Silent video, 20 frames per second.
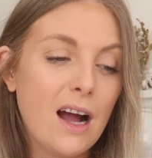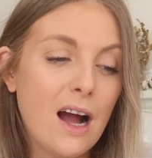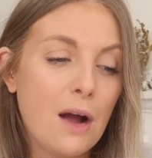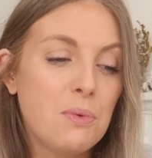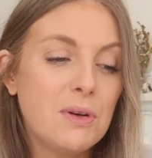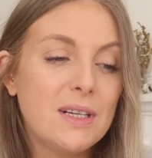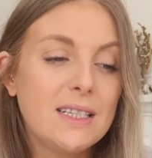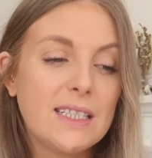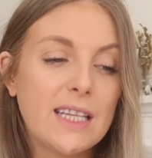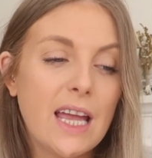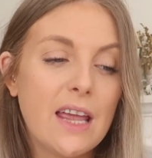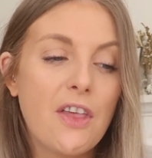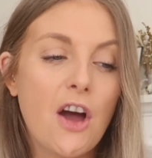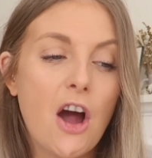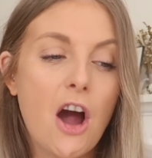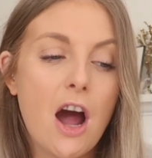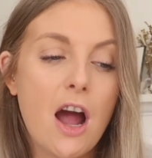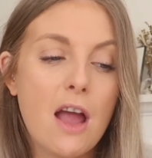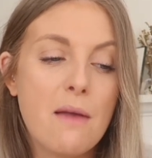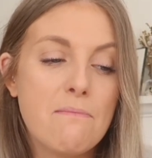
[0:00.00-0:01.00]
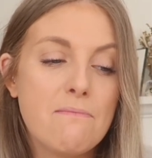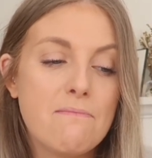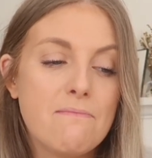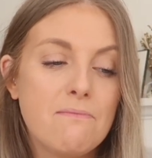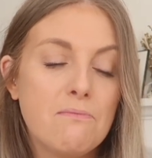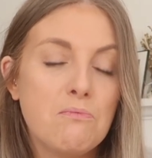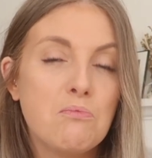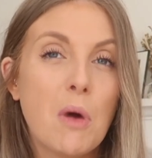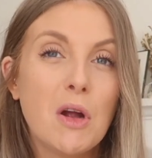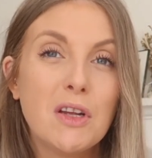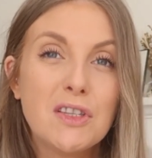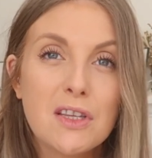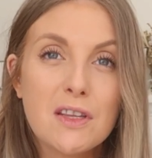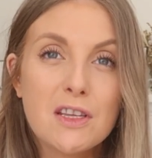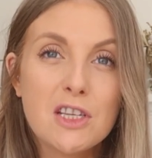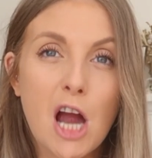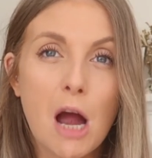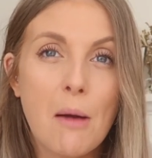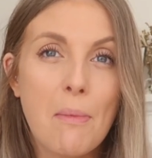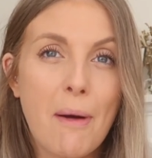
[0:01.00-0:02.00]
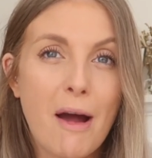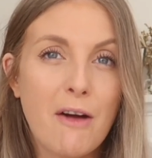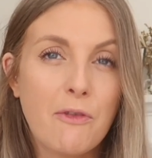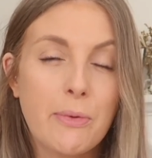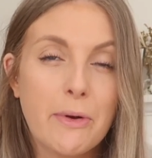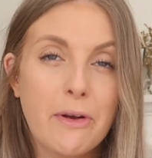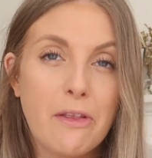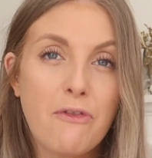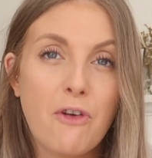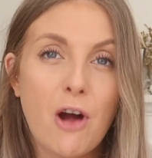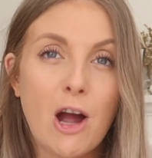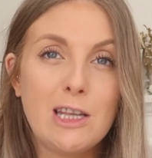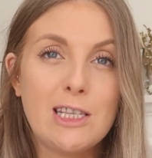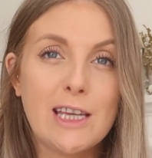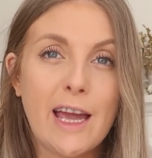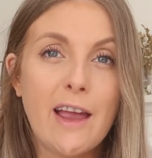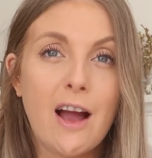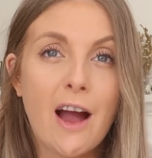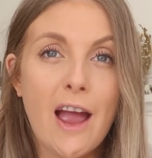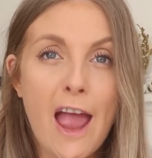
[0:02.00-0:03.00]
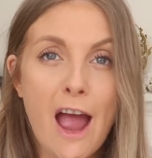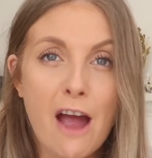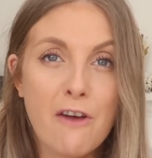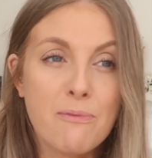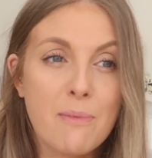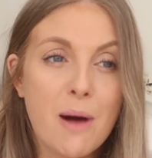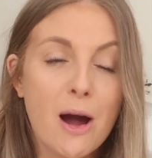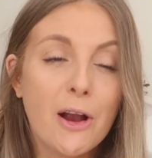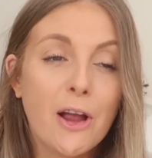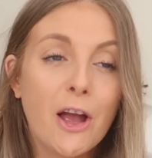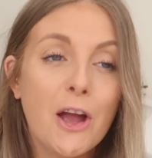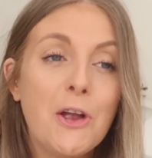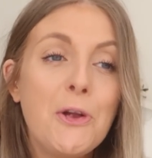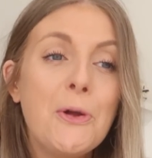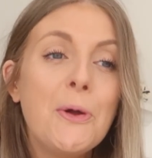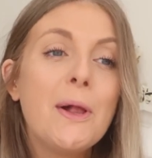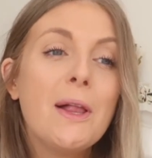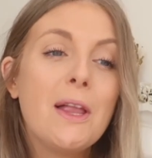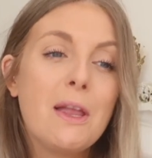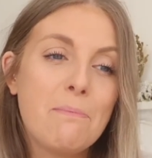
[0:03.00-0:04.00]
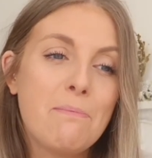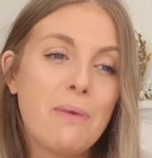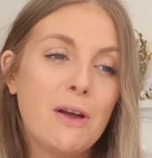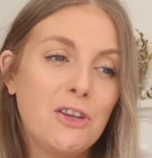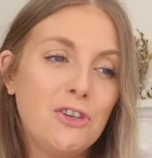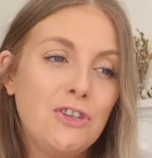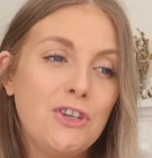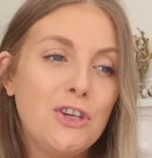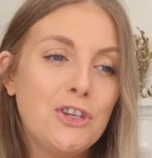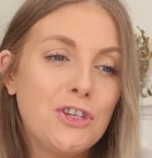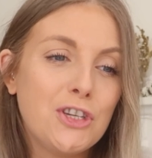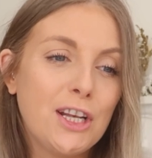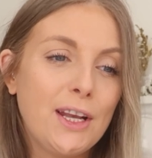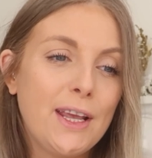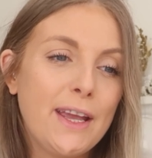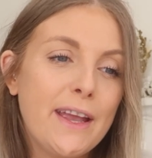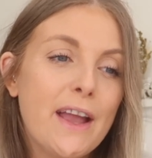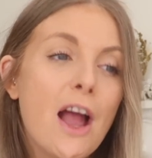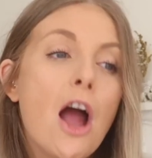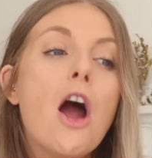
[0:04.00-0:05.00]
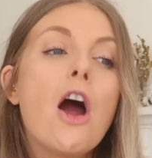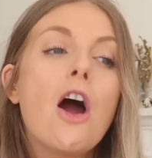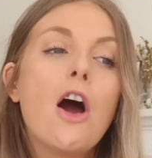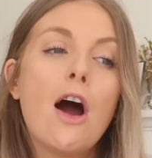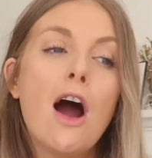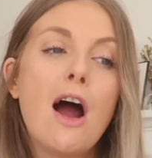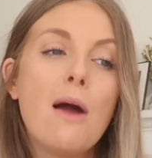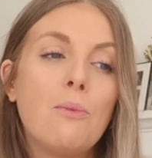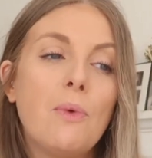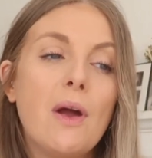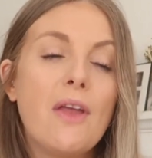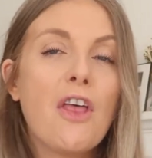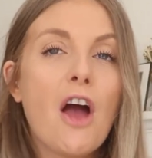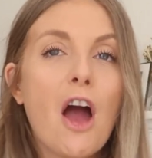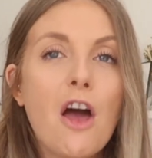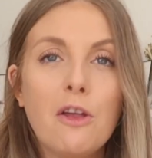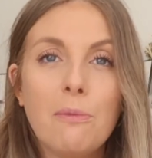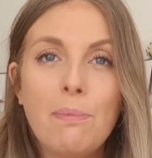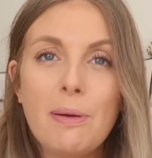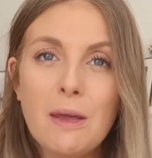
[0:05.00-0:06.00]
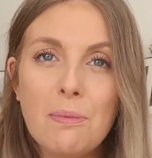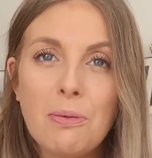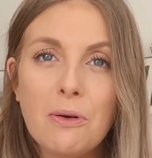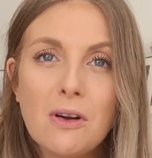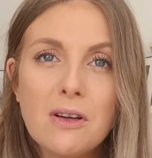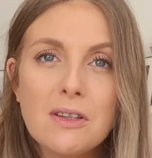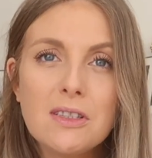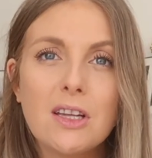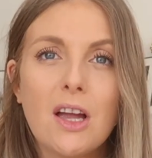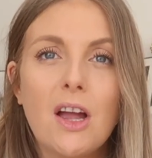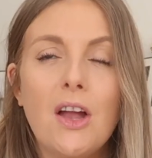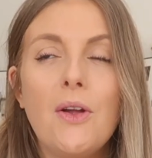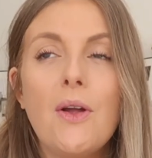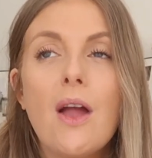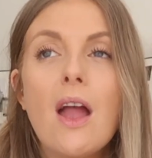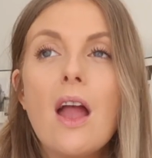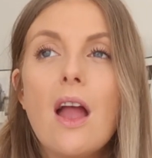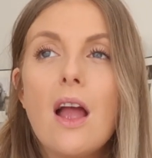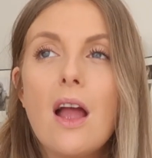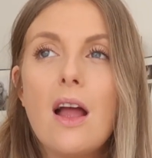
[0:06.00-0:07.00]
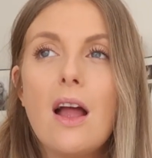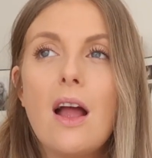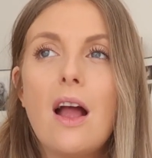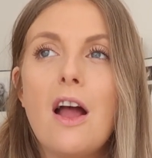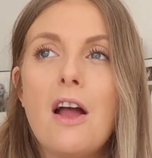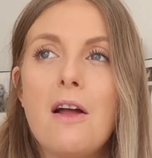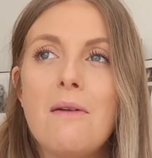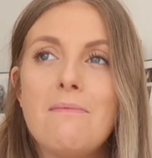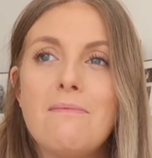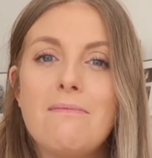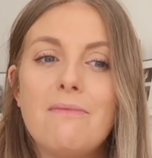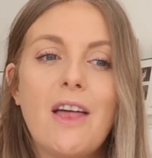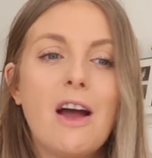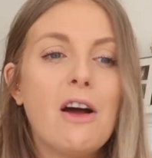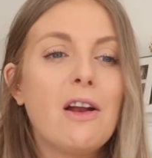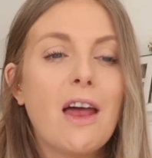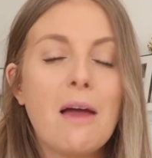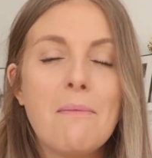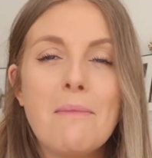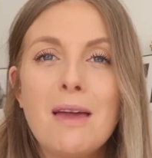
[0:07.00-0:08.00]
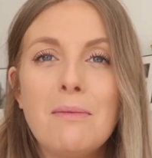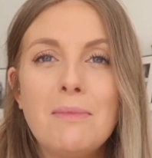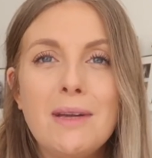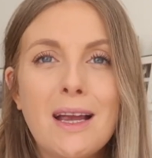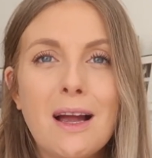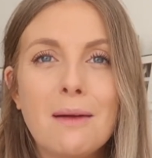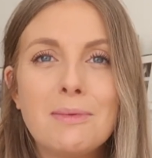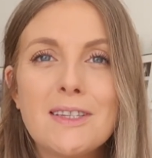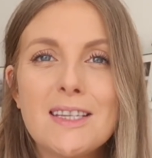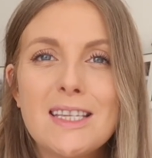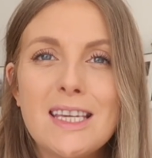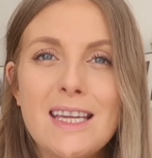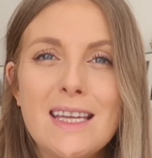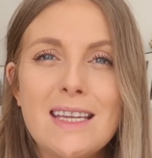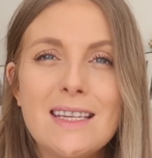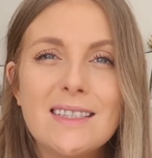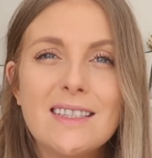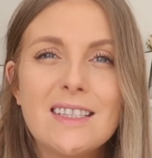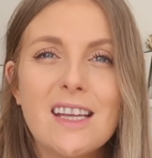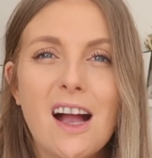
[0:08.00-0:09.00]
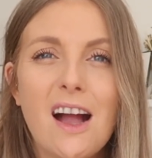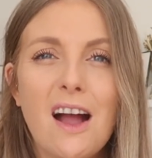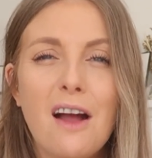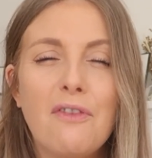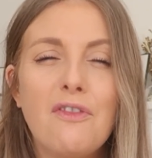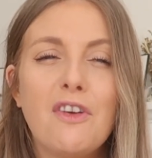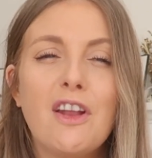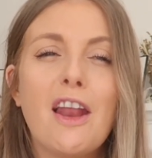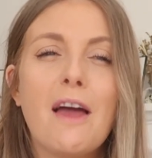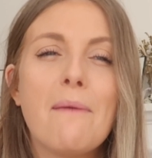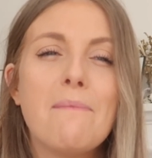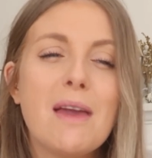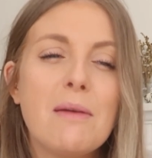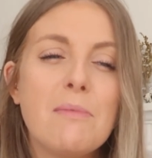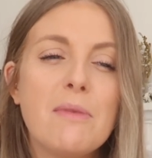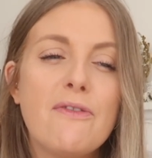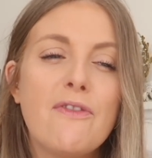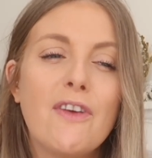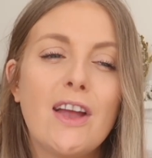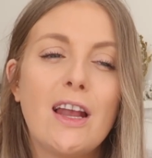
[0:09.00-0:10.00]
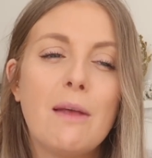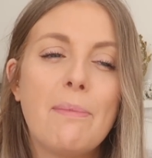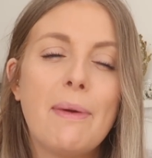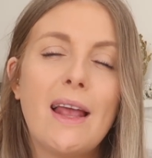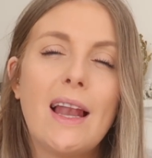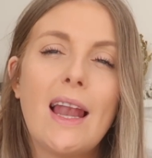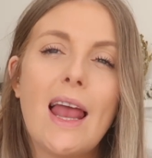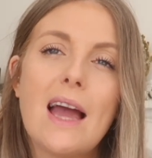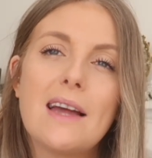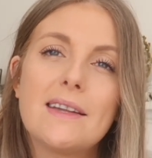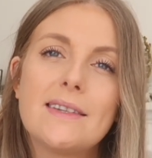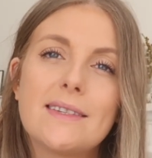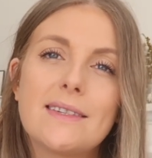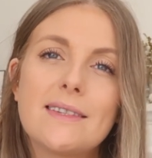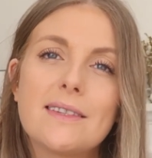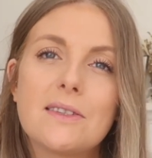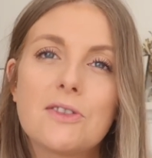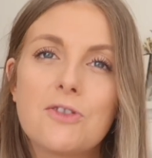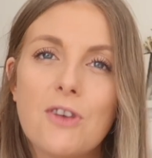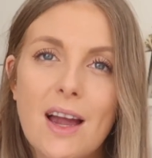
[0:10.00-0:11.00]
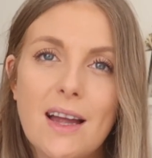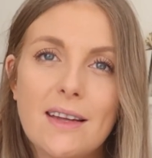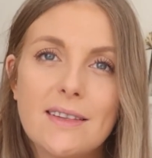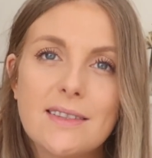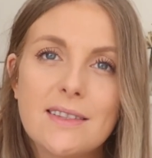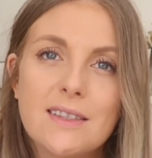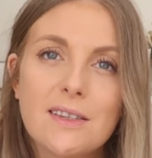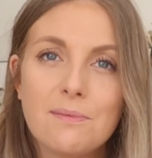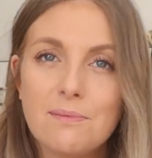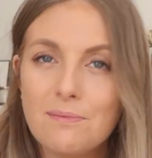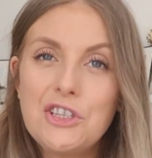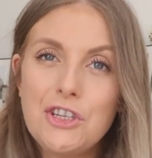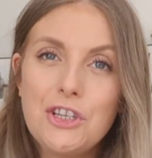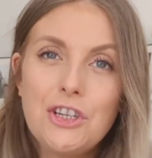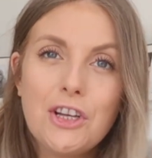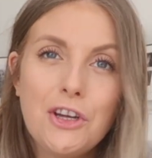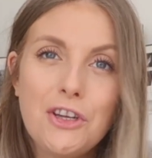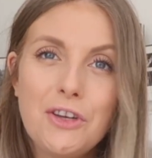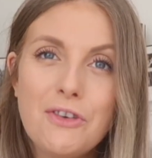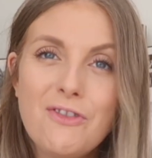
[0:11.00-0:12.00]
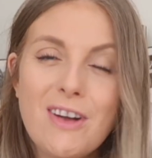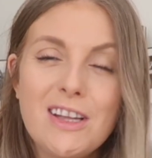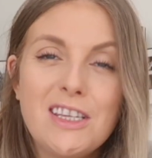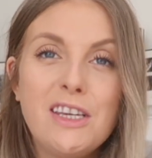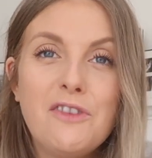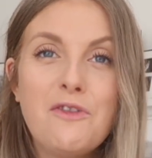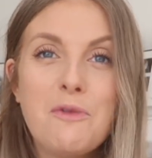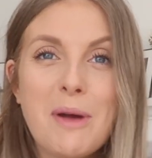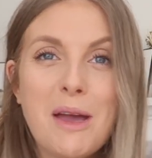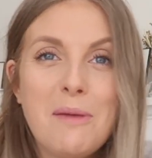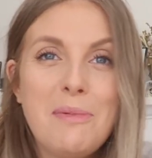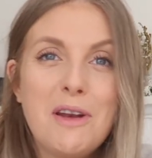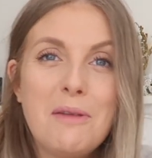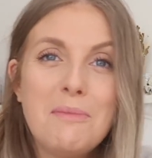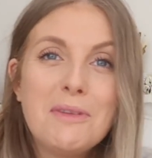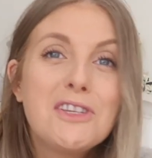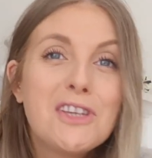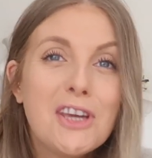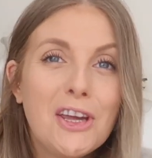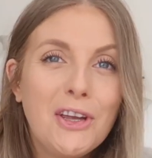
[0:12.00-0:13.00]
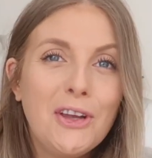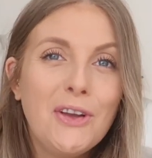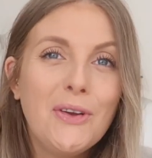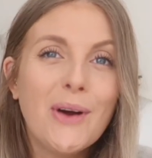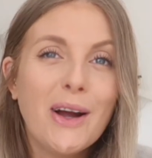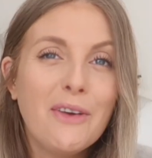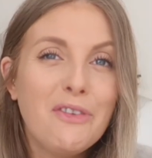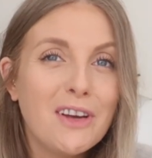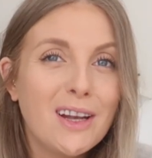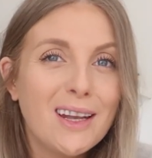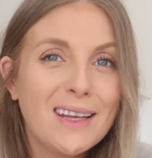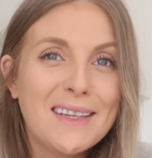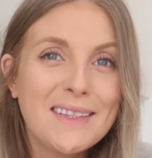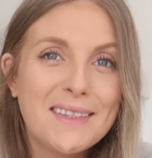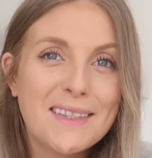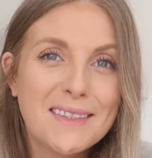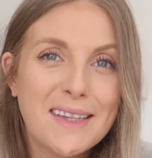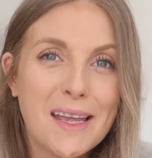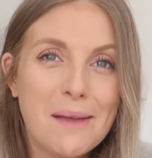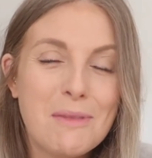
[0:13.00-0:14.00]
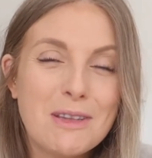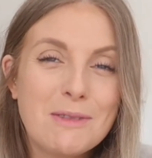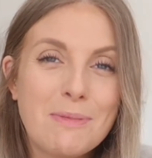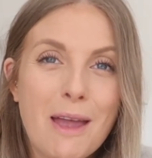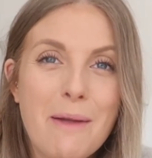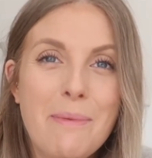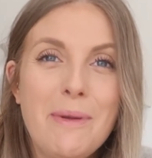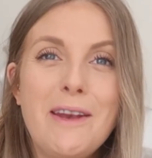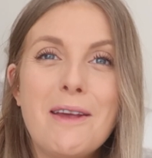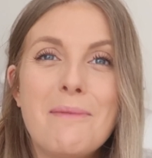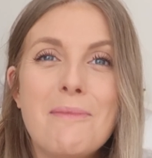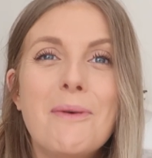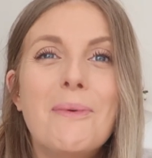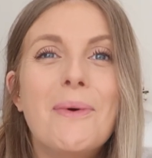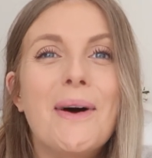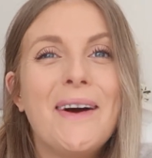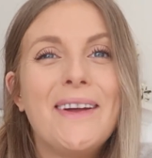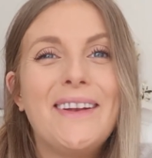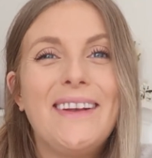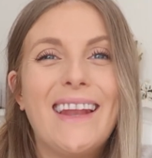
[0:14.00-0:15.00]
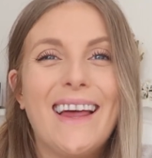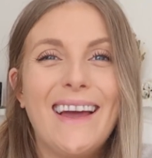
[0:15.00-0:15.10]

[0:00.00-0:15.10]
I wouldn't say that I'm, most of the time apart from on the Friday, I have Margot, but usually I'm with other people, so um, they'll like make me cups of tea and stuff and like make me feel a bit less stressed. Did you know you're ready for baby number two? I feel like it's the same as baby number one,